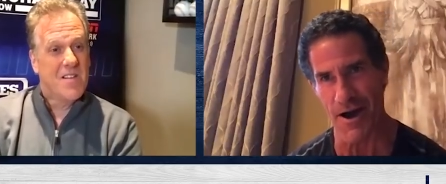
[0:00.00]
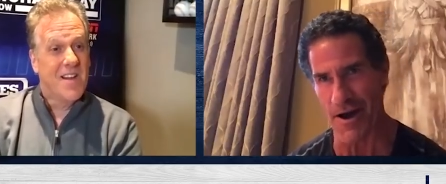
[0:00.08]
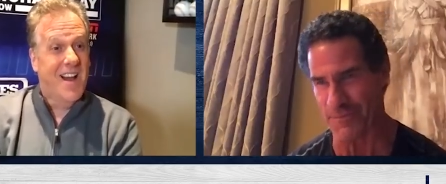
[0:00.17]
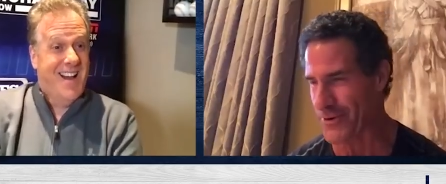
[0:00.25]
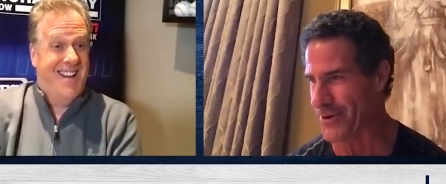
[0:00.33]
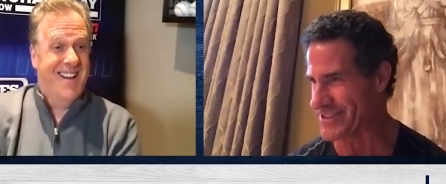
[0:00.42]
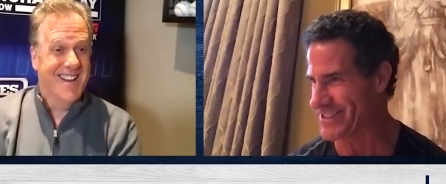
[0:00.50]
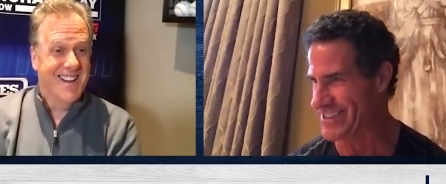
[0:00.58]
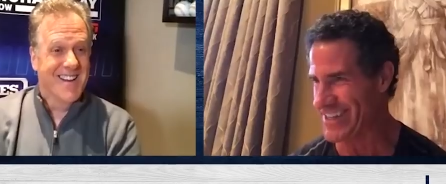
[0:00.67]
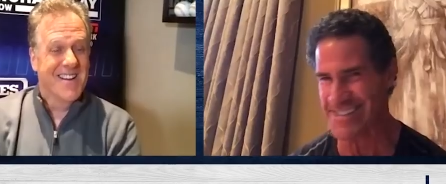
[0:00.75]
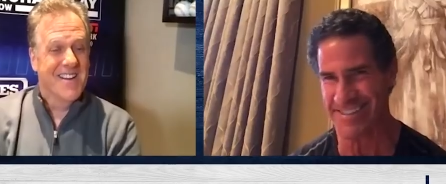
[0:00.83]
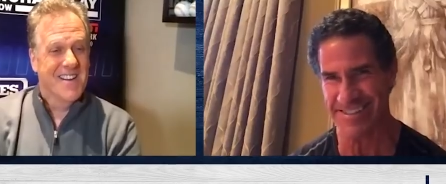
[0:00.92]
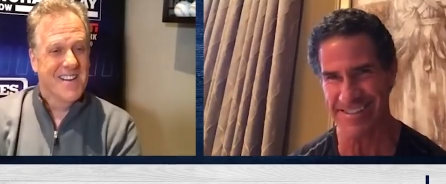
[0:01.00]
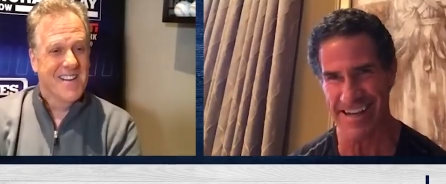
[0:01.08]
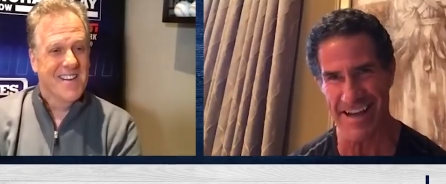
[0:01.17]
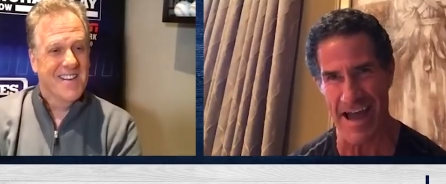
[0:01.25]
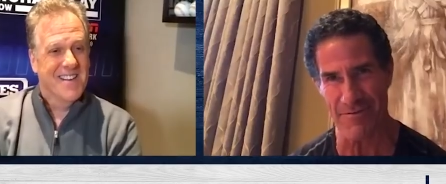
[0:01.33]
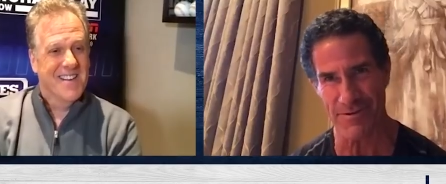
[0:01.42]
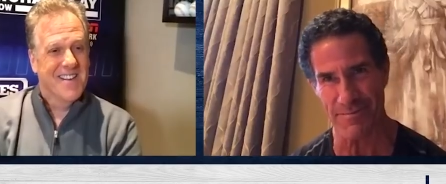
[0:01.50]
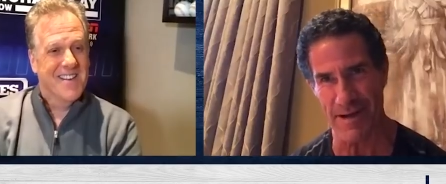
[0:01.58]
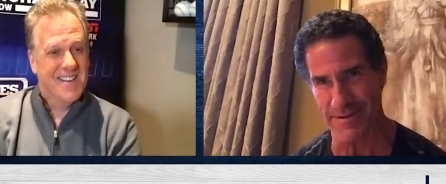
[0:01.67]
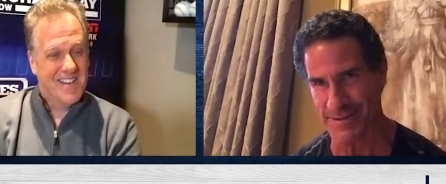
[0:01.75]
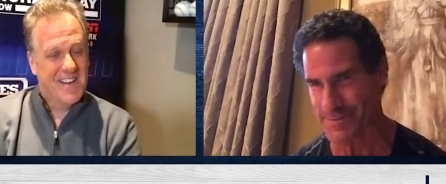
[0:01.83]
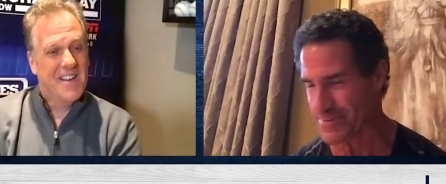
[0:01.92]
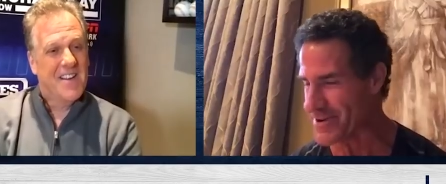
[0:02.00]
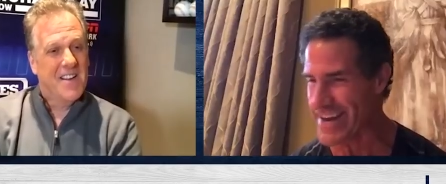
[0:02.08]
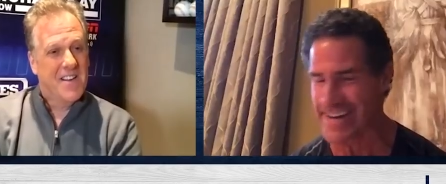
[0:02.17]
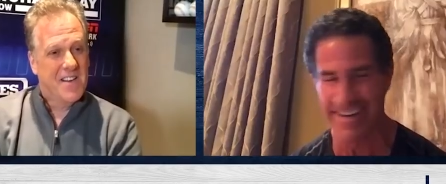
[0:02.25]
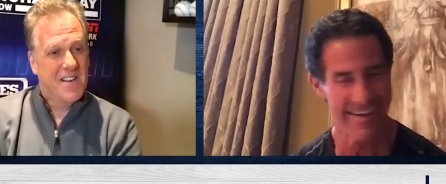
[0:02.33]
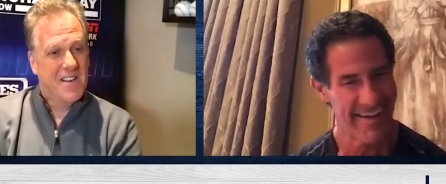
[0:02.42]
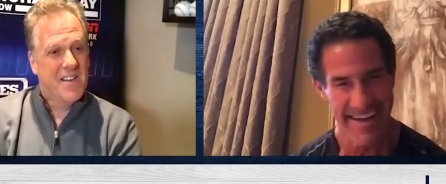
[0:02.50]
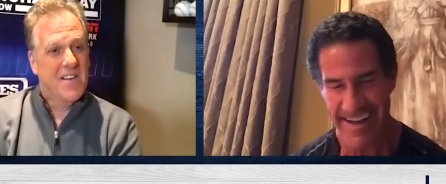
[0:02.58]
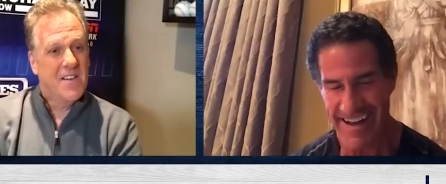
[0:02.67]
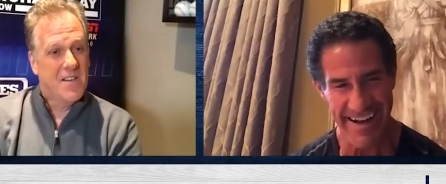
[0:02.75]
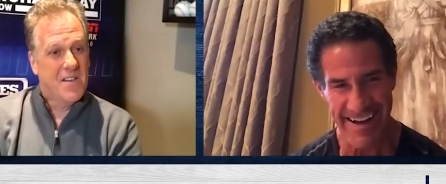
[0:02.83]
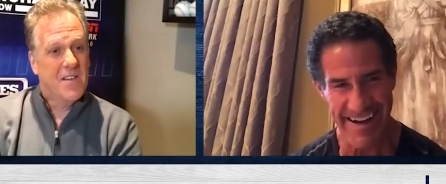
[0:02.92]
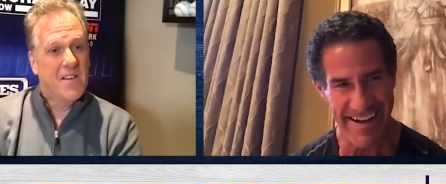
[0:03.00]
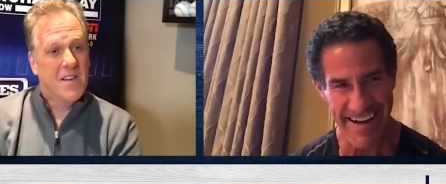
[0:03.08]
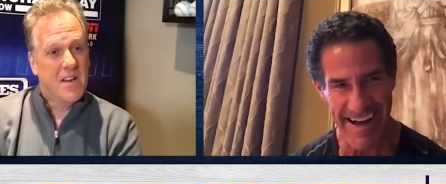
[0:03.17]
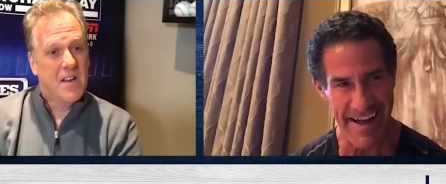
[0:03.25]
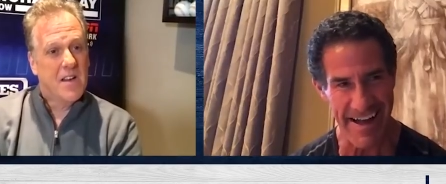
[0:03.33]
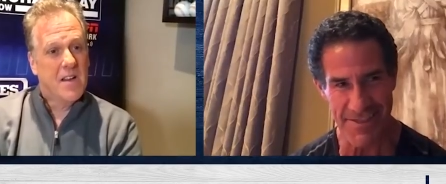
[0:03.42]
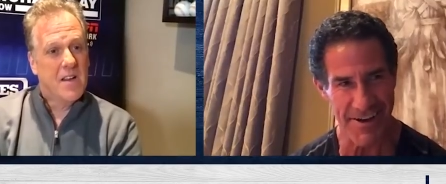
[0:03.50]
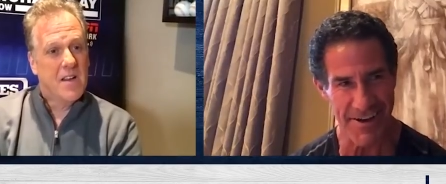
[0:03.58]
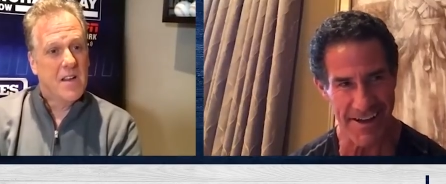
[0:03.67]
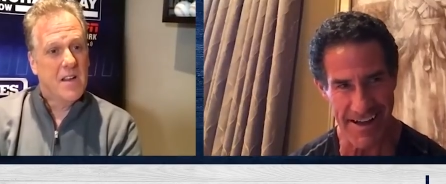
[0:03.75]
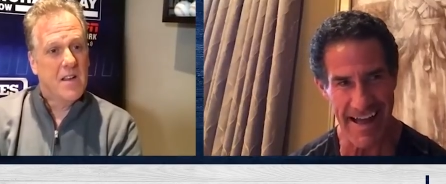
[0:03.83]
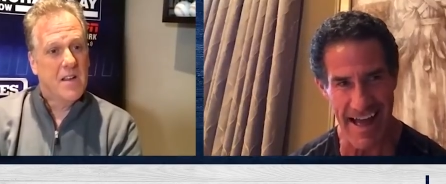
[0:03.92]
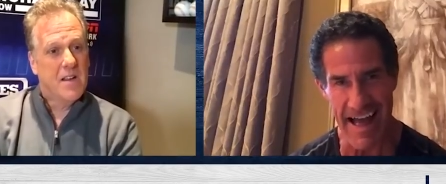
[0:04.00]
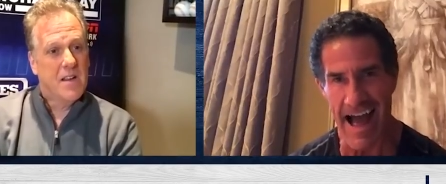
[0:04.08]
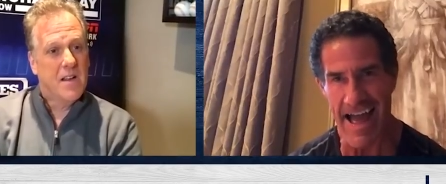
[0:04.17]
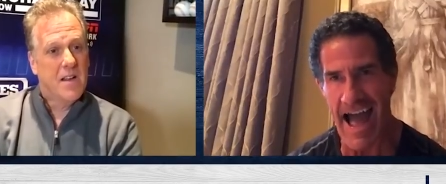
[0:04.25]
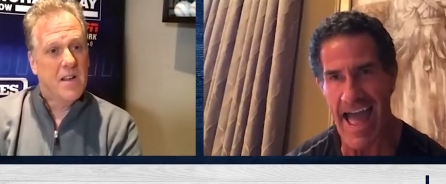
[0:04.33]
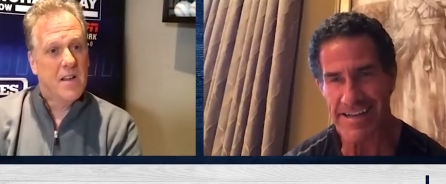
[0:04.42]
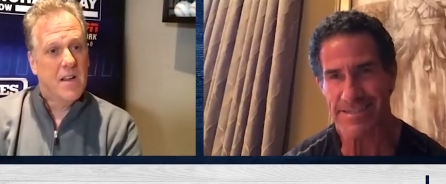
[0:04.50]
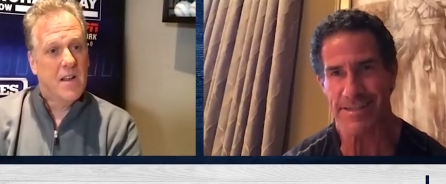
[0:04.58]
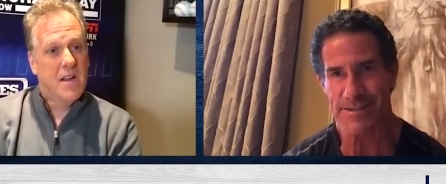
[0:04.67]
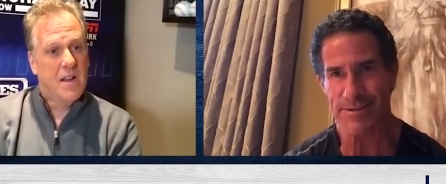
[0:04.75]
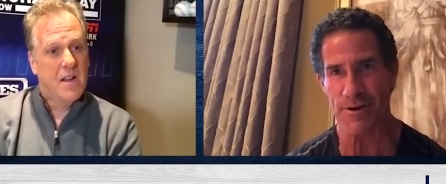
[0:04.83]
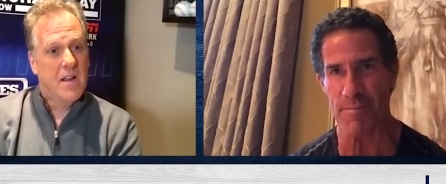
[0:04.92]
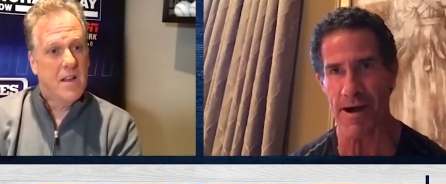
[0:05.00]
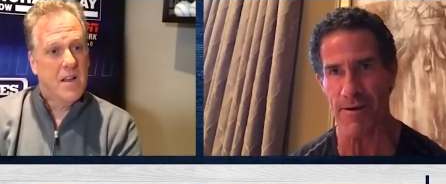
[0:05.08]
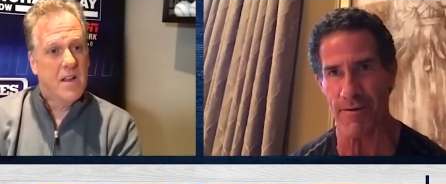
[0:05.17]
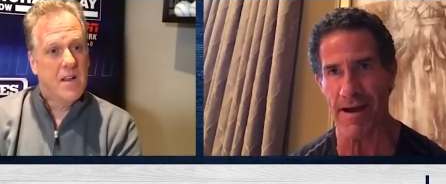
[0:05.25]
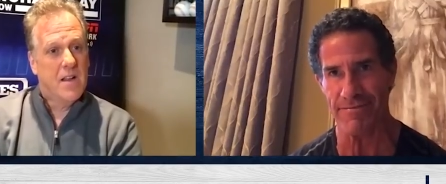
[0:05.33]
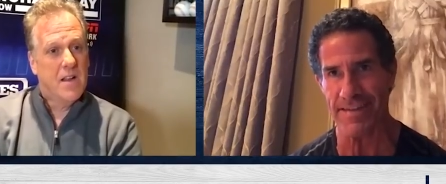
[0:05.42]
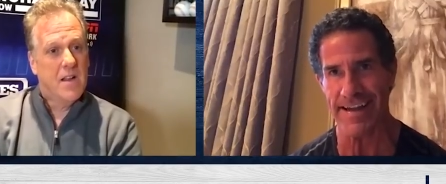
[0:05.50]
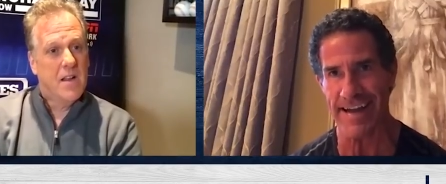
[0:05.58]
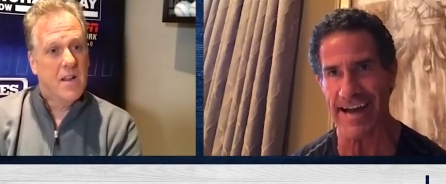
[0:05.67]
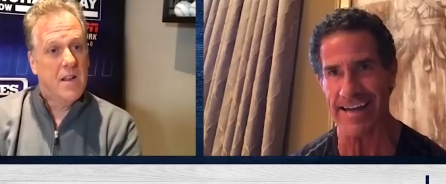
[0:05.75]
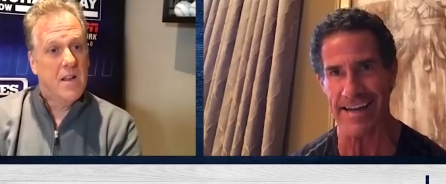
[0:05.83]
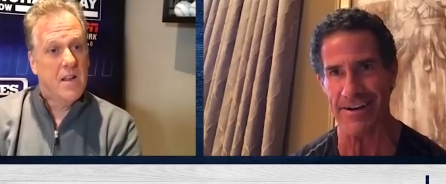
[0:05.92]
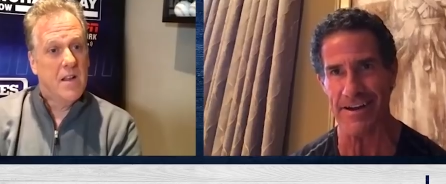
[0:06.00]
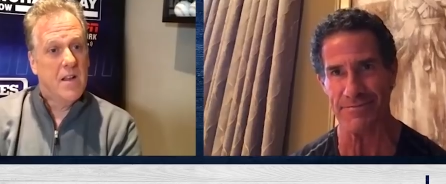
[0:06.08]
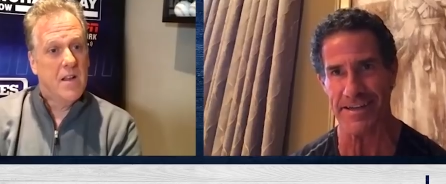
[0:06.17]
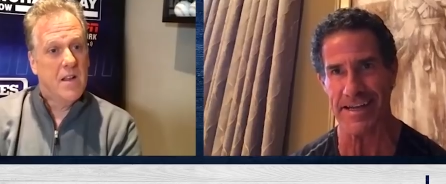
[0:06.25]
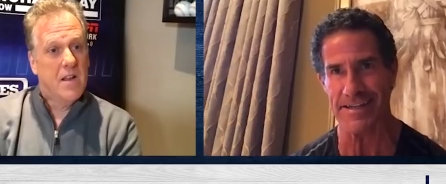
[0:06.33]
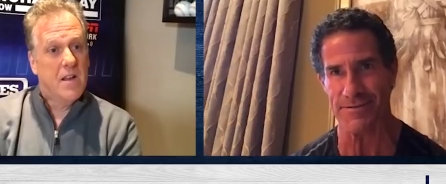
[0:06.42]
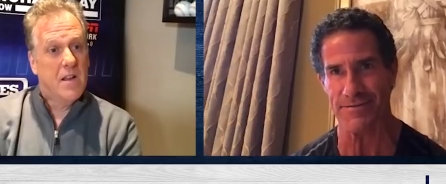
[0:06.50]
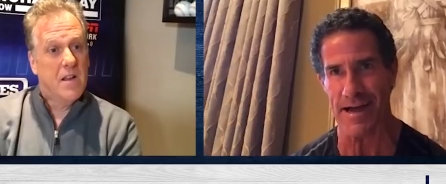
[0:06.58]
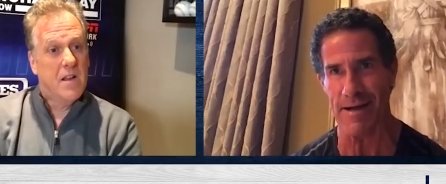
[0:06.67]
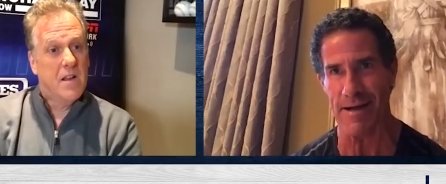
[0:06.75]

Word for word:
Speaker 1: golf course yesterday after my sprint, uh, I thought I, I, actually told my wife, "Thank God I don't have to catch a fly